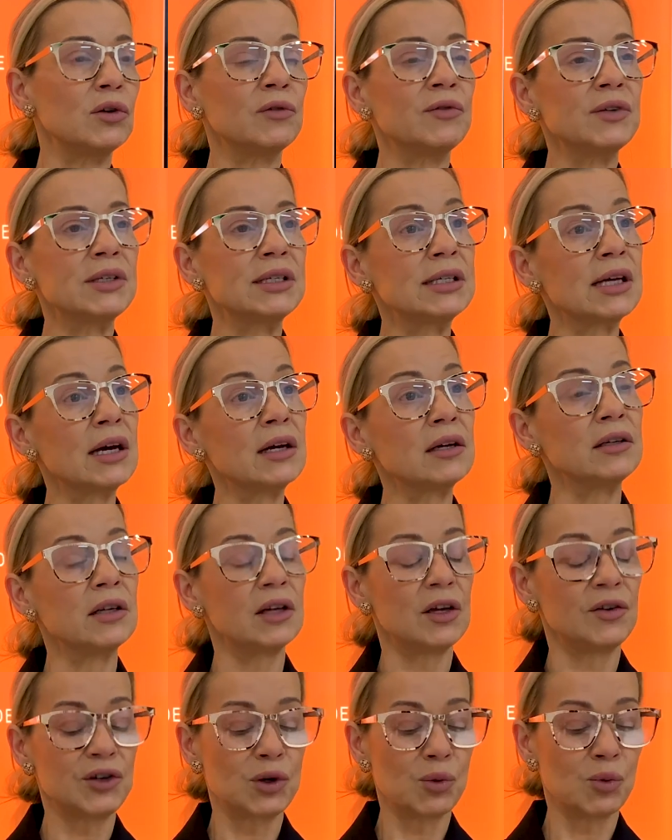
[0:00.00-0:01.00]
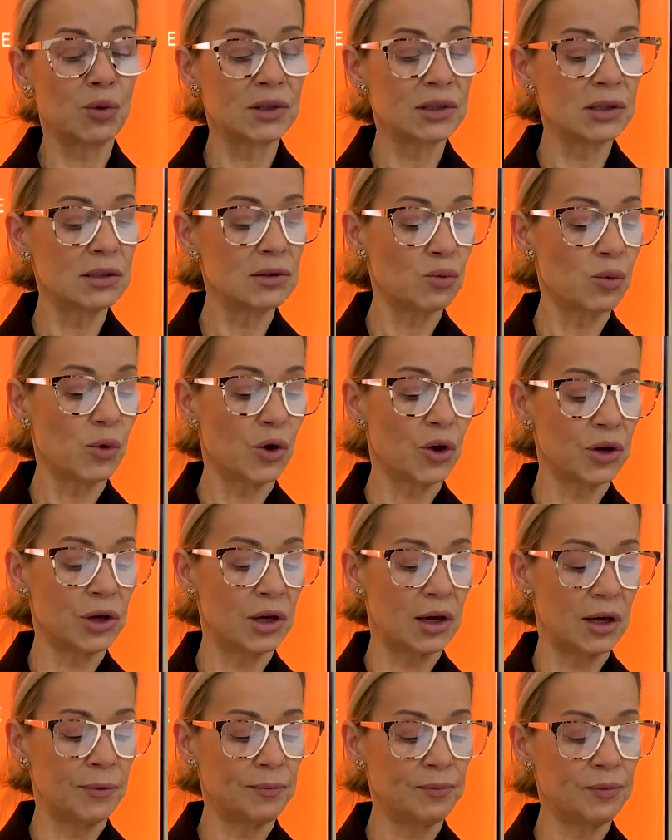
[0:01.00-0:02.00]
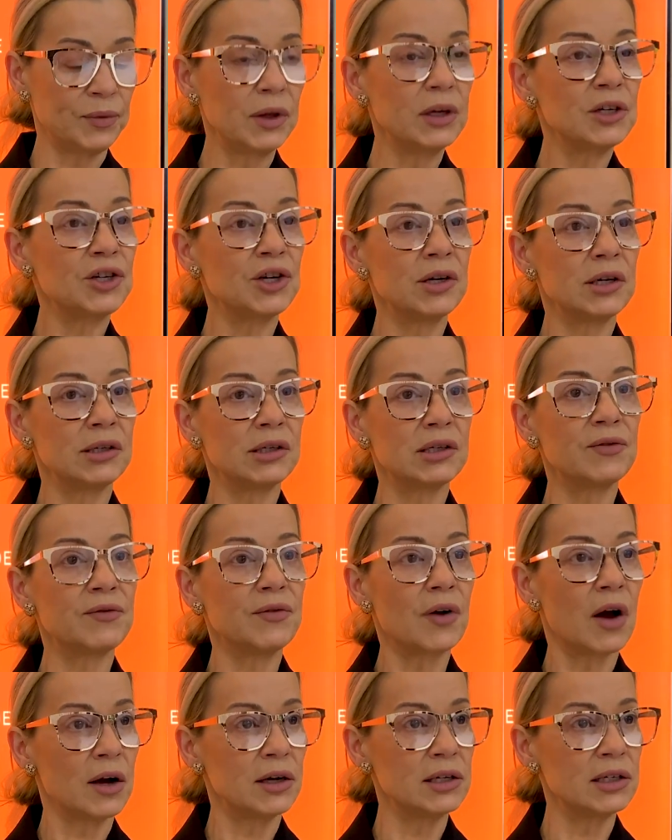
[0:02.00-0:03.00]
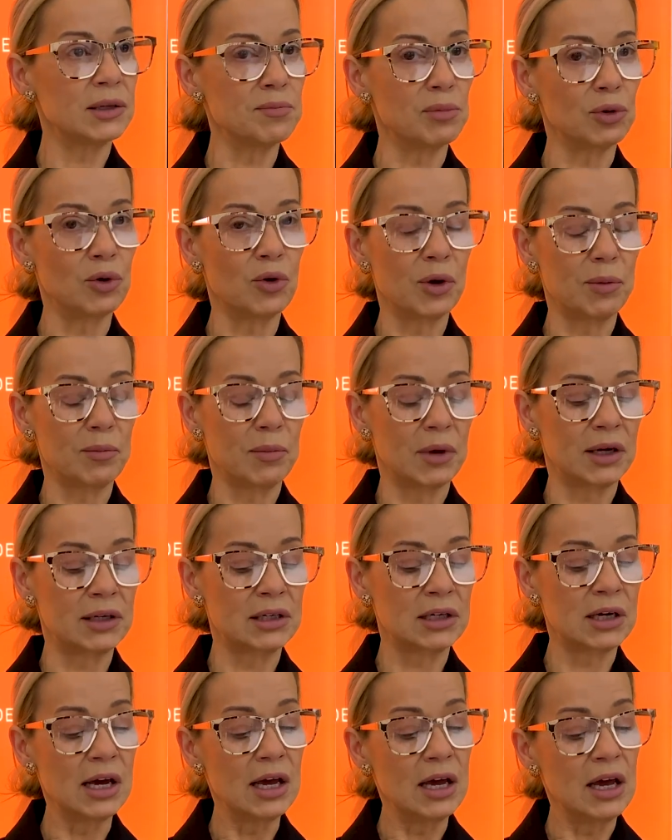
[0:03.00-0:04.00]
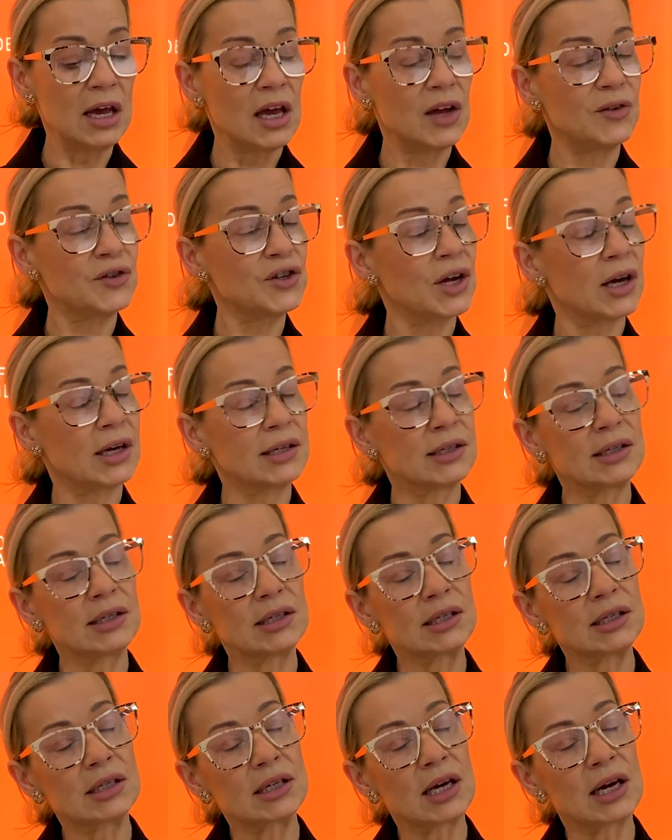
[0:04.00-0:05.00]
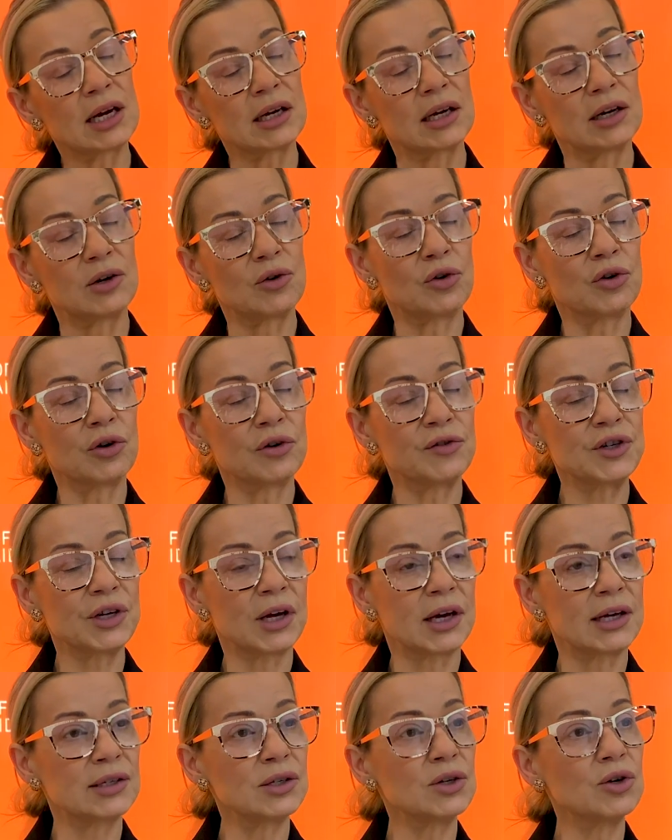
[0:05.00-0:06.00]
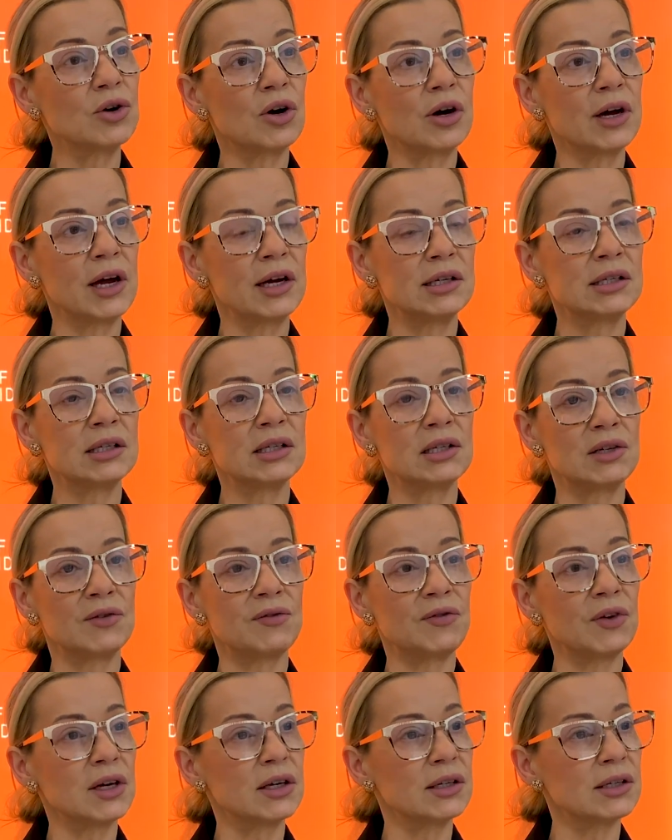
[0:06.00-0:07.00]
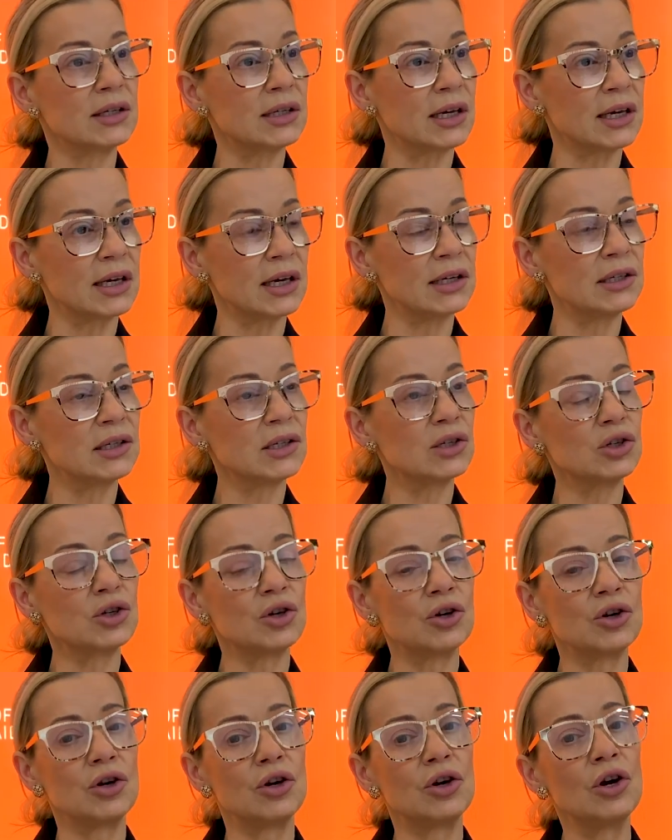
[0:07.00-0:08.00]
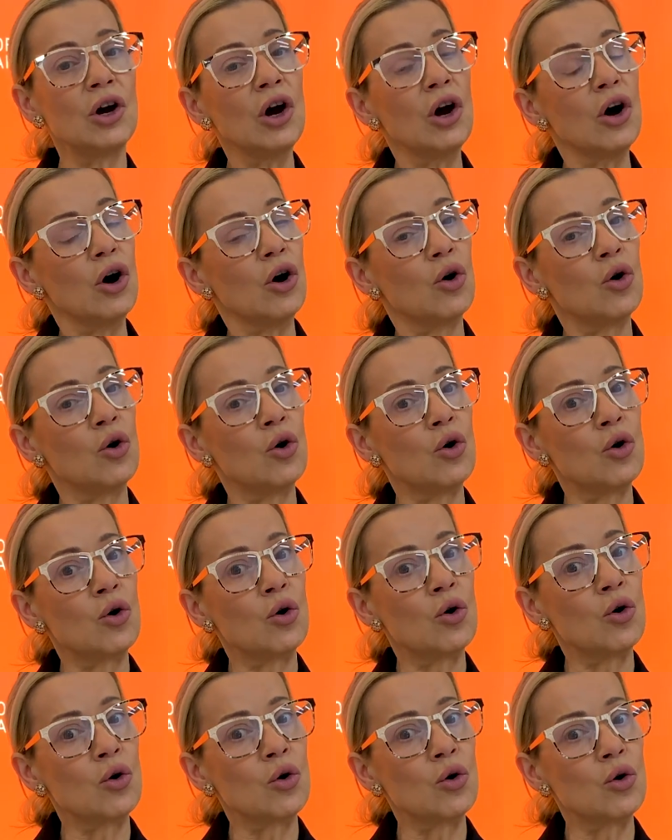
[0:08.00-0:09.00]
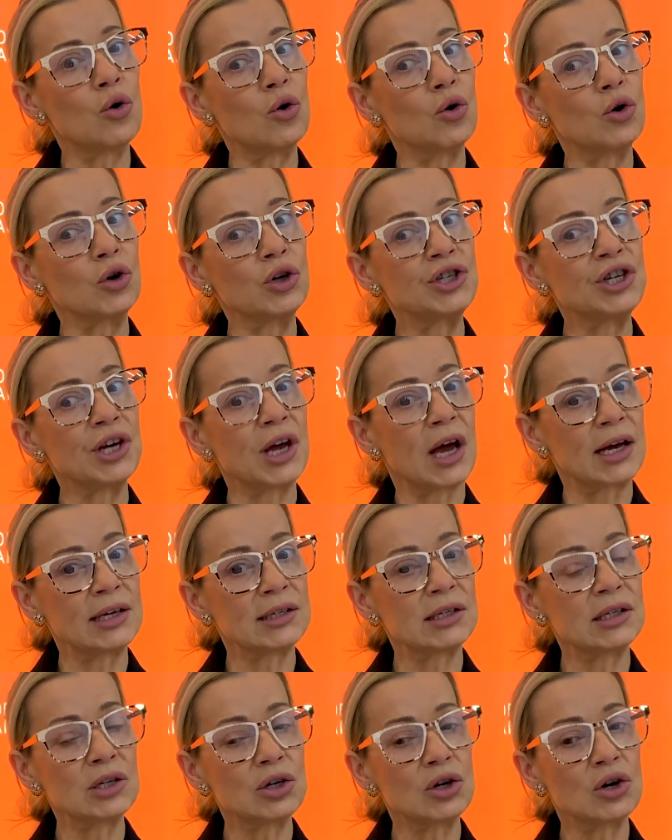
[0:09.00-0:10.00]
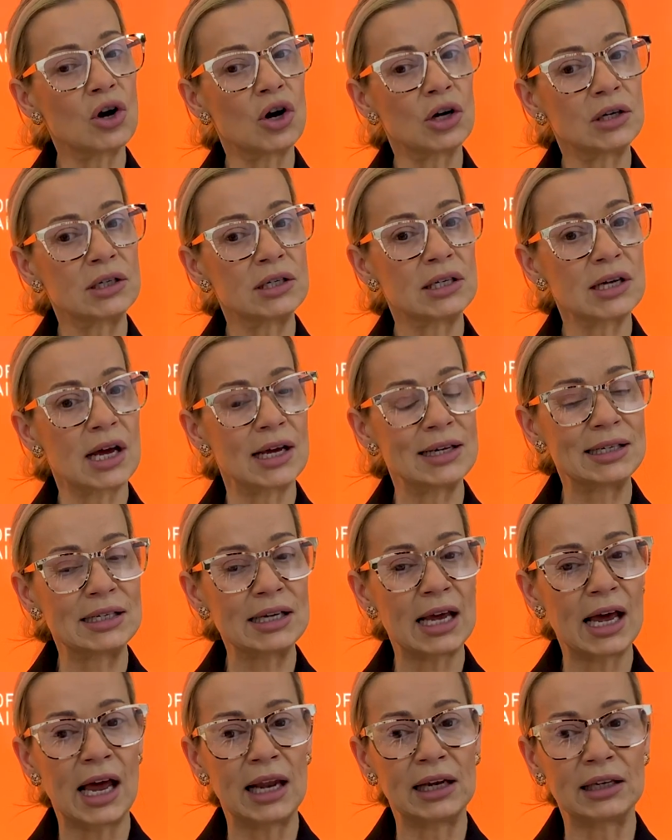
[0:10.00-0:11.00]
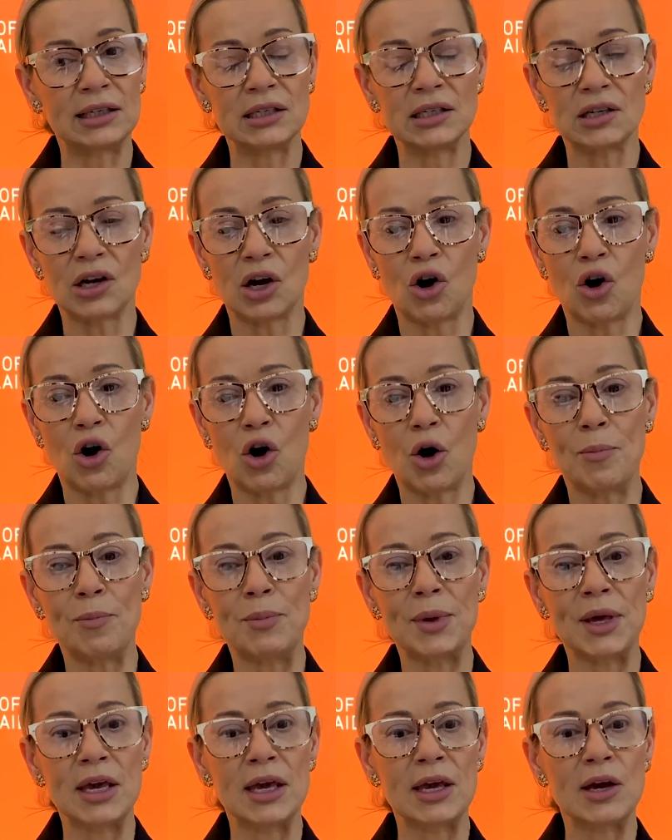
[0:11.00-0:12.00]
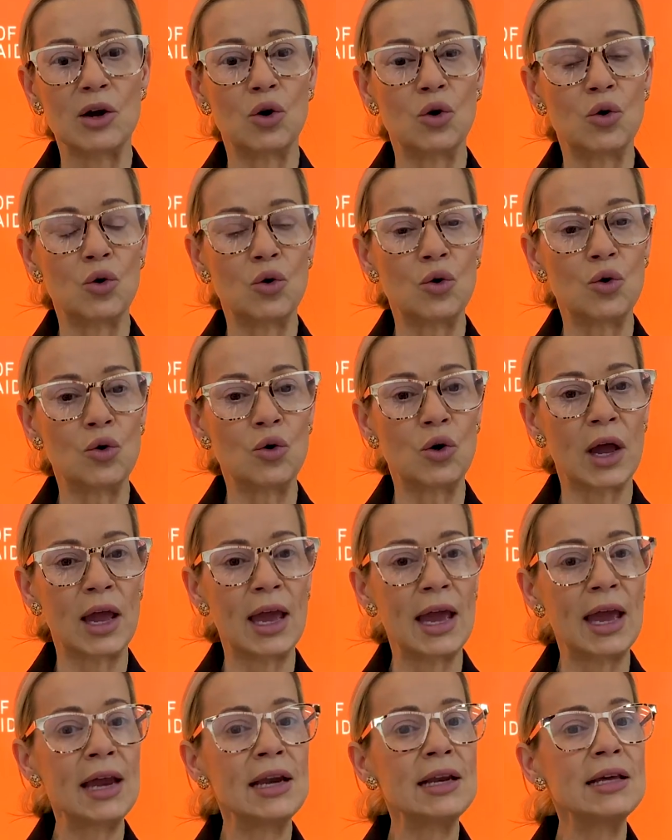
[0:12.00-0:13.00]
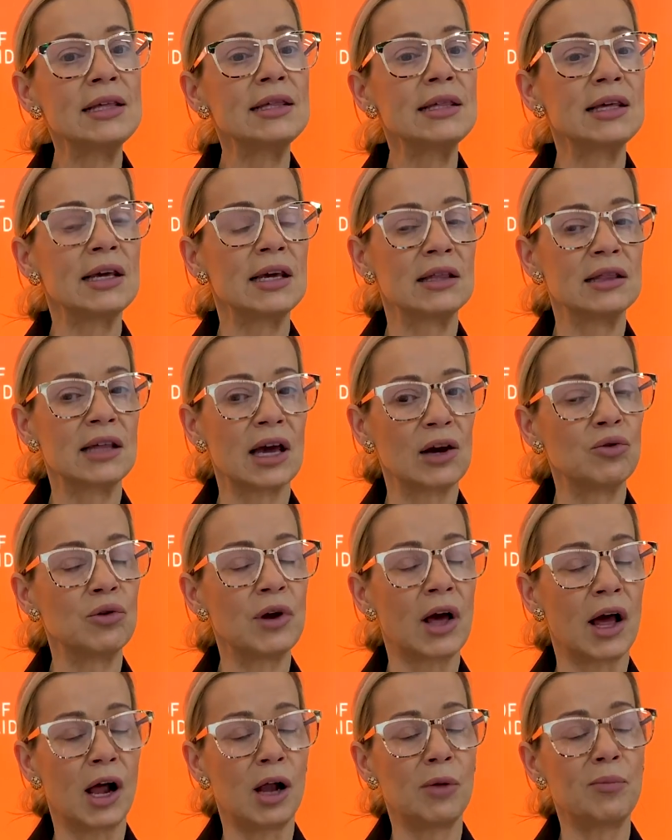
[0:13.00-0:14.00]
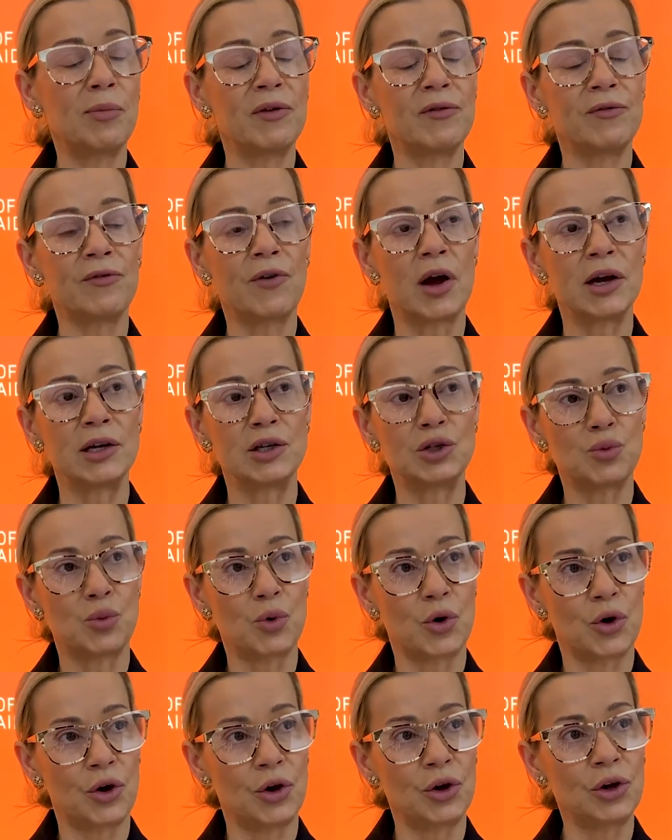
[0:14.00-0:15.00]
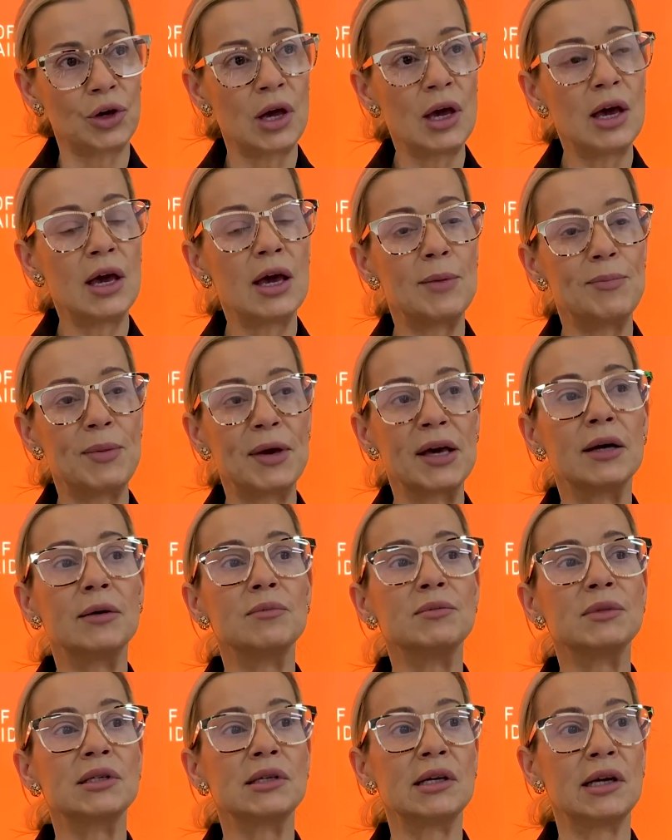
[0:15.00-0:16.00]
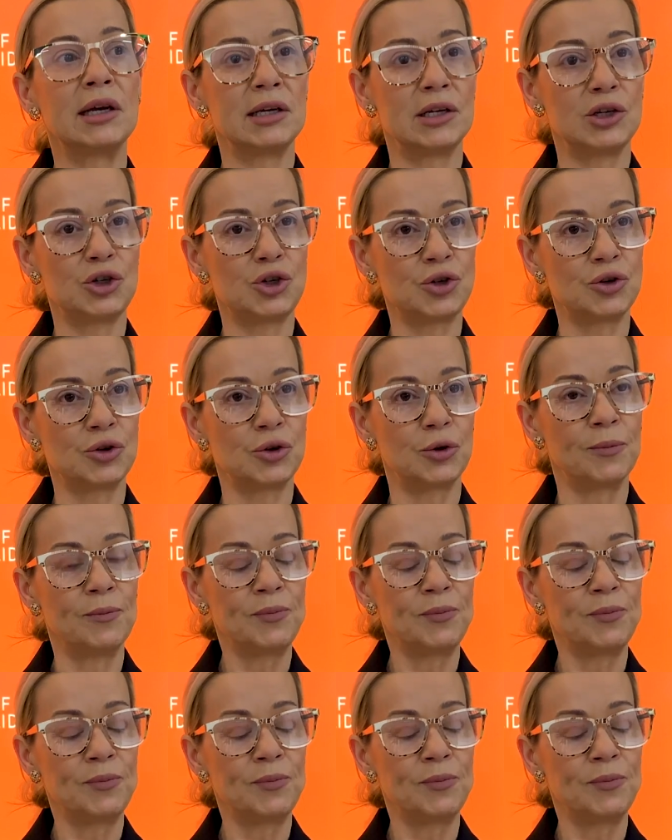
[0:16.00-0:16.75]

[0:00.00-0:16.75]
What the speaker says: of a sudden, if she wasn't working, she needs to find employment. If she hasn't studied, or if she hasn't got any certificates against her, or she hasn't got a talent, a hobby, or anything that could help her find work, it becomes an issue.